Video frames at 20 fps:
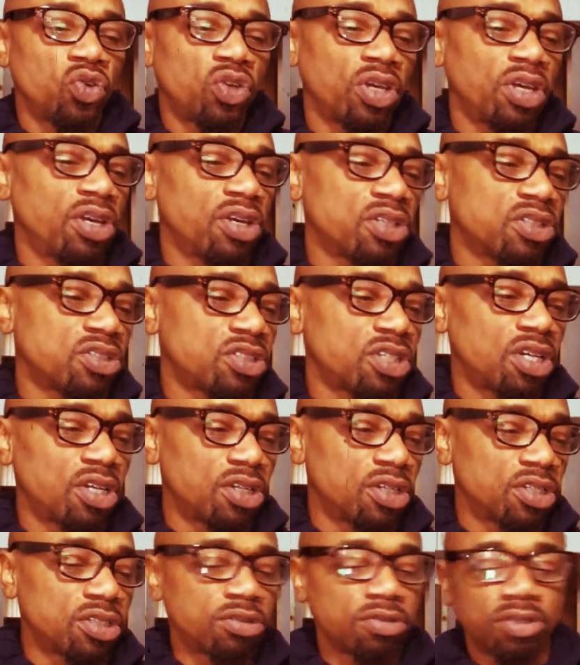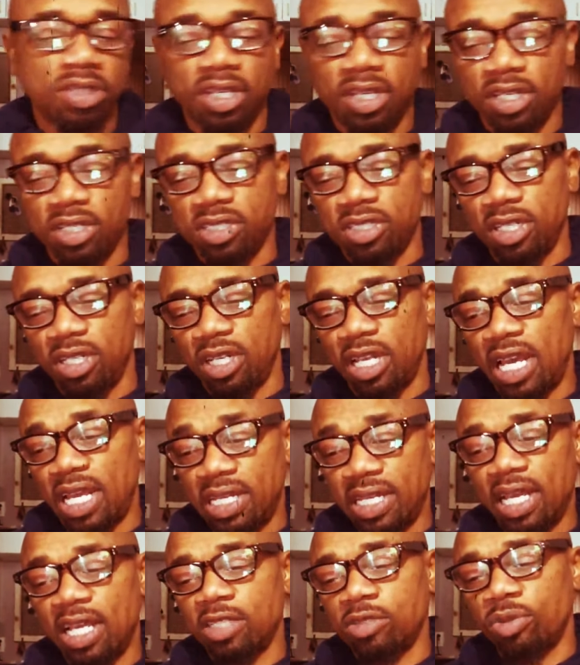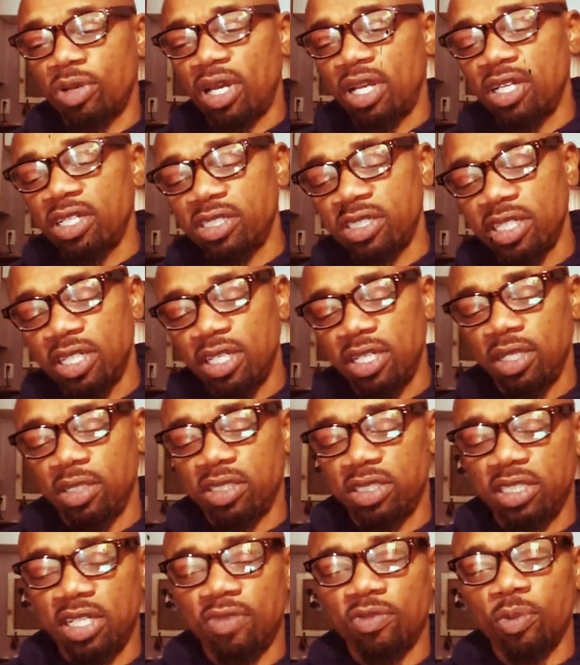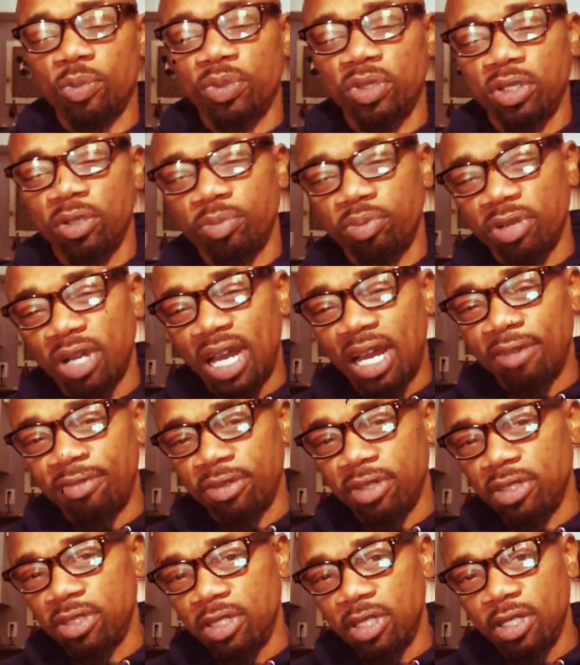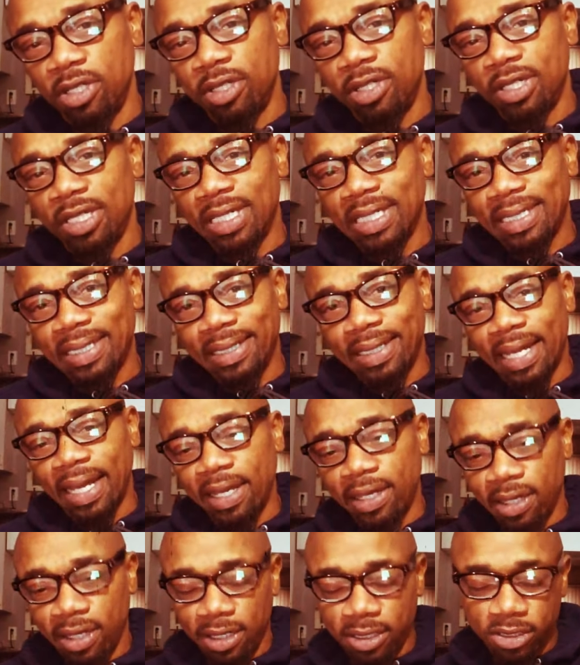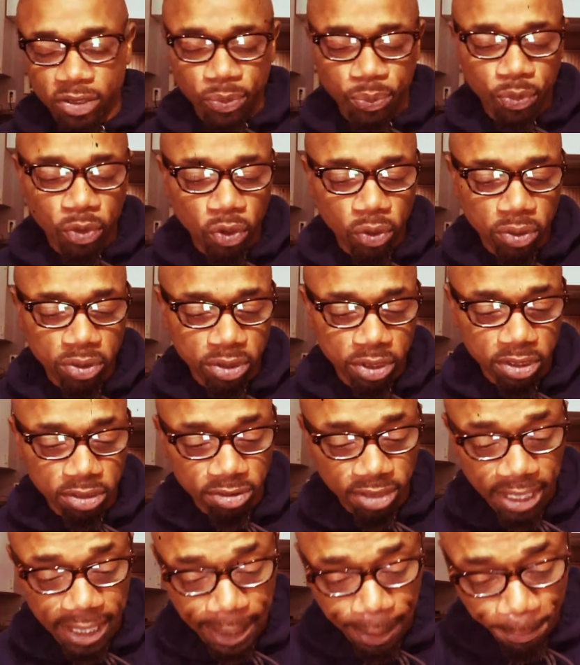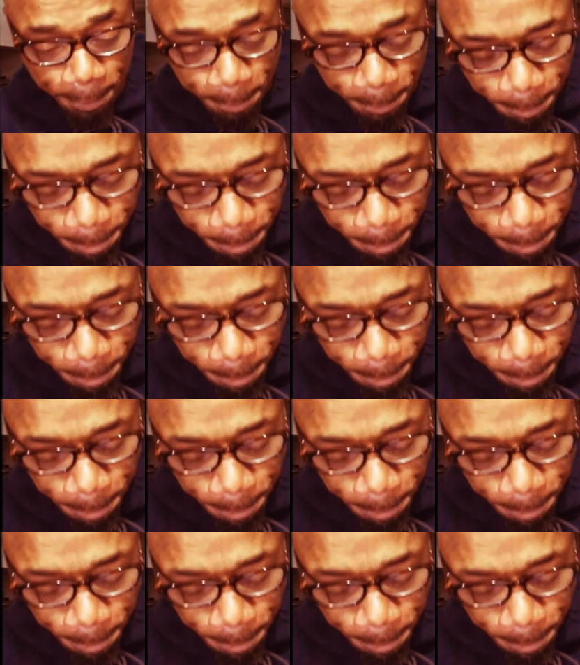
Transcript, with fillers: You can't say this. You can't say that. That's why they say there's never been a prophet like unto Moses, right?